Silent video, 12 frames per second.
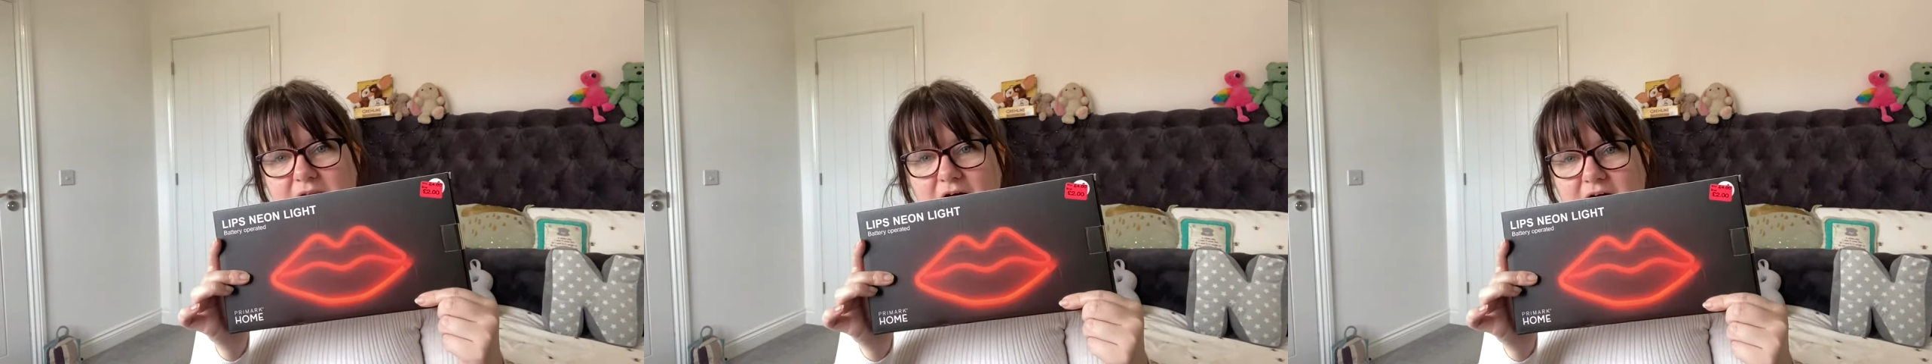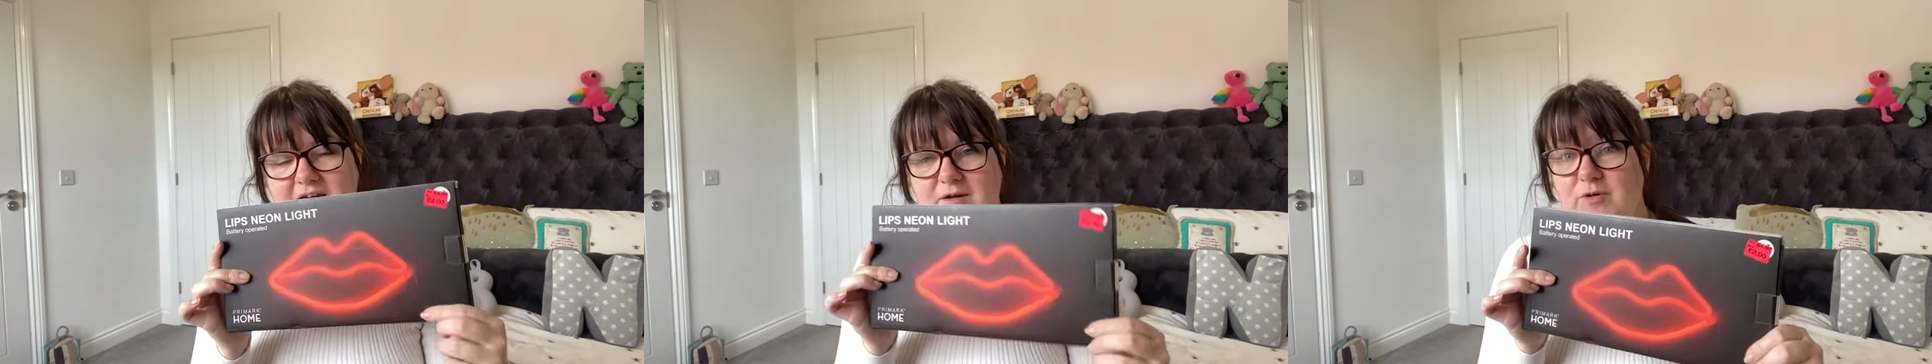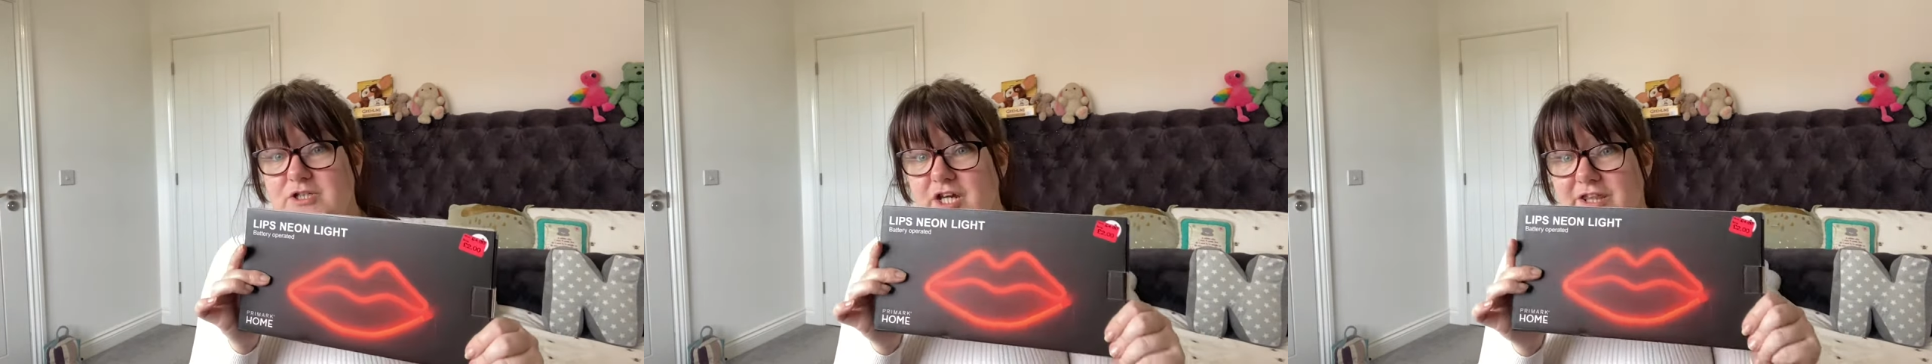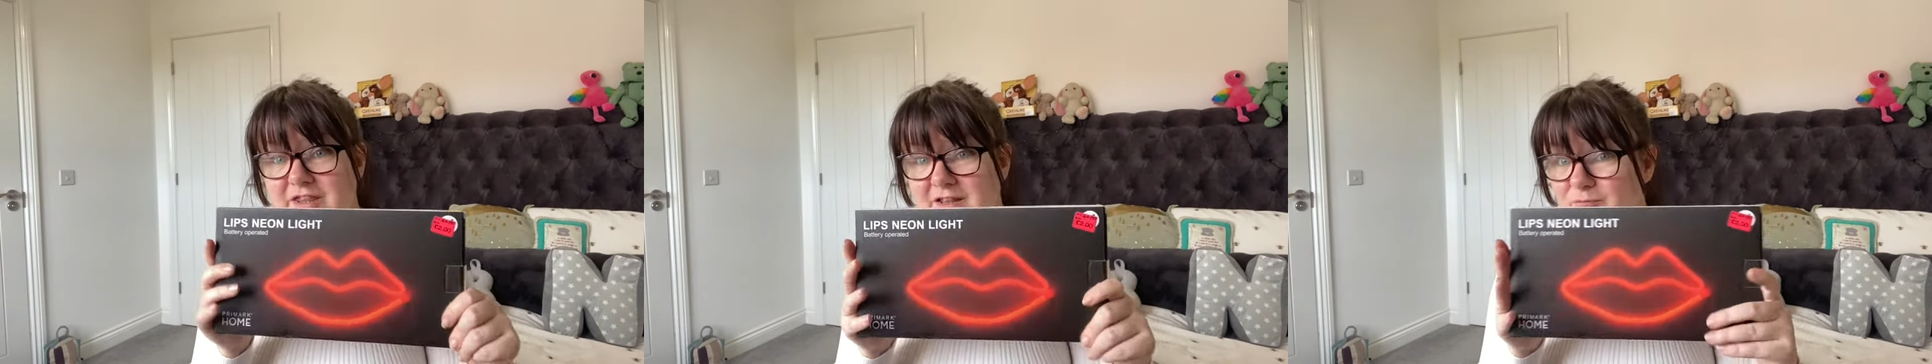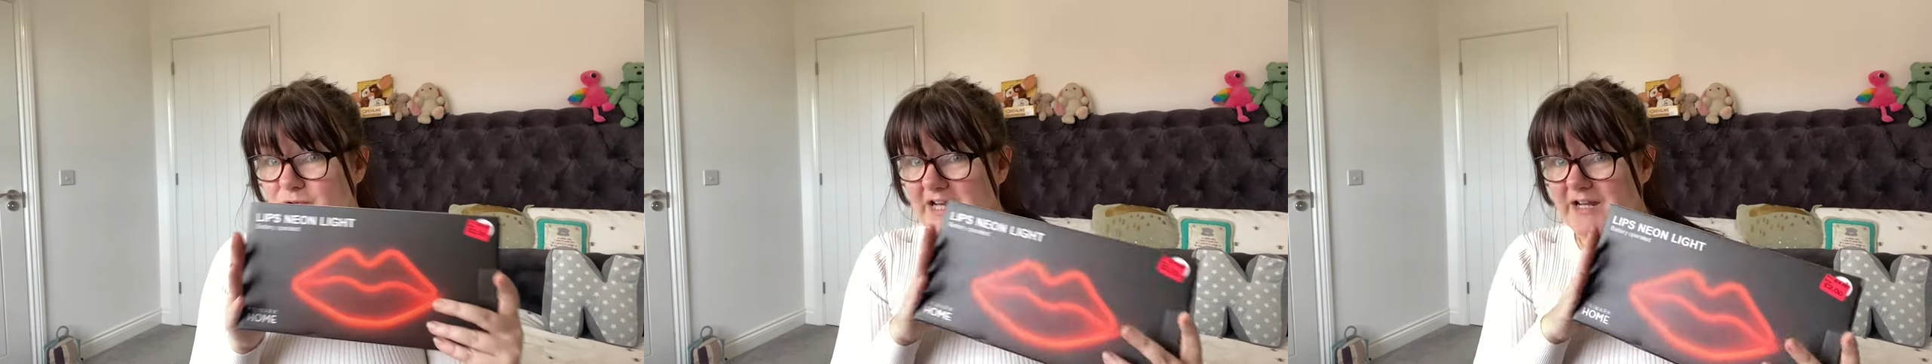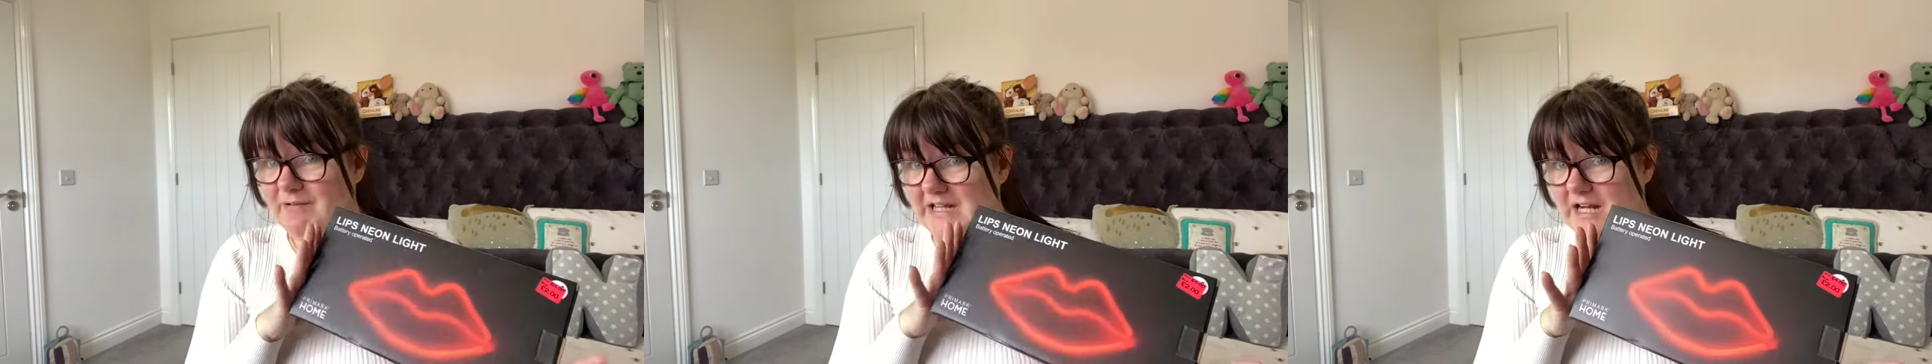light, which I
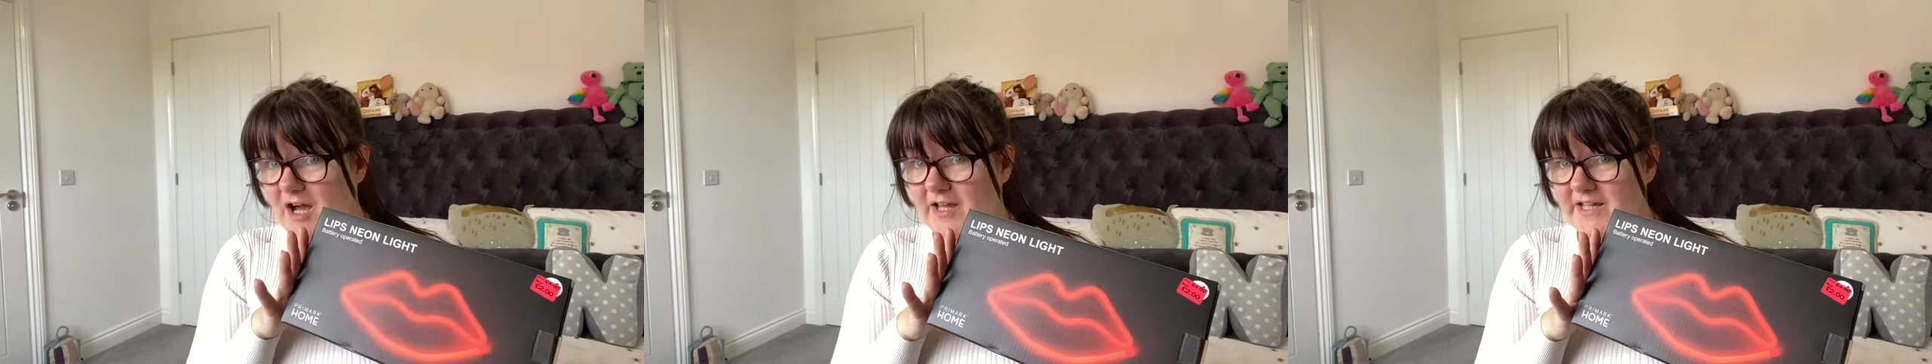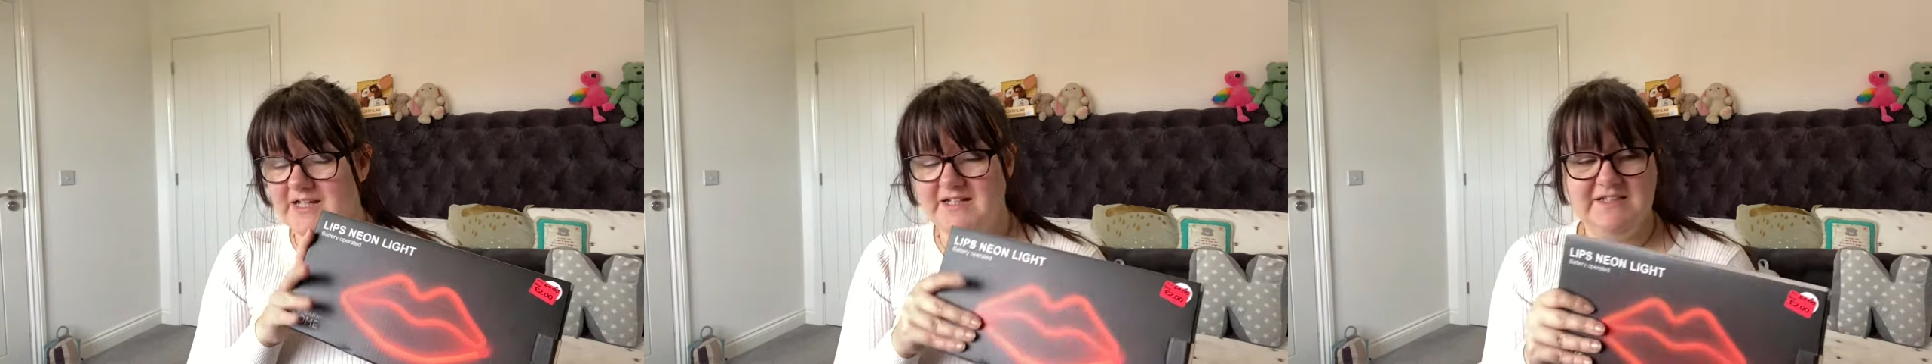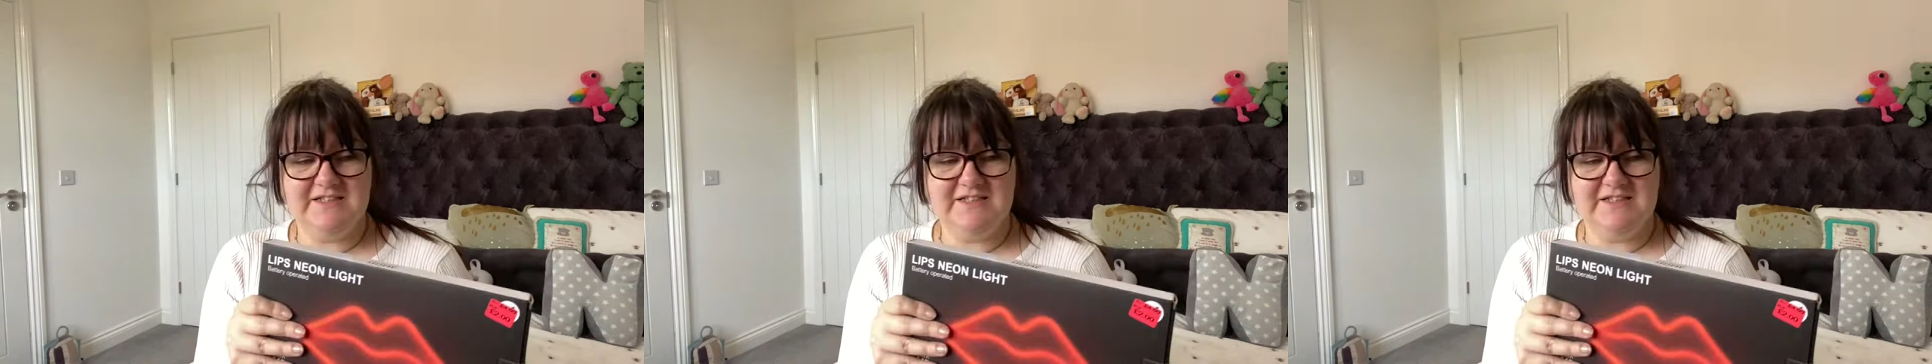really, really like.